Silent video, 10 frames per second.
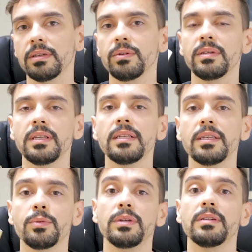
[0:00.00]
You see that
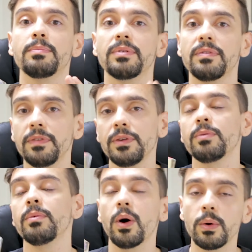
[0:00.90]
this one is a
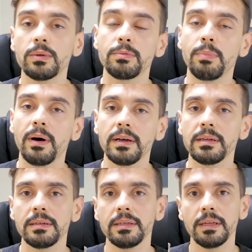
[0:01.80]
perfume, Old
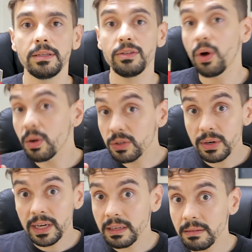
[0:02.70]
Spice is a
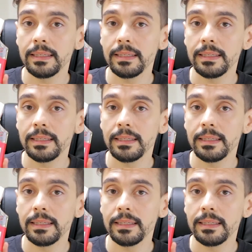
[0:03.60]
deodorant.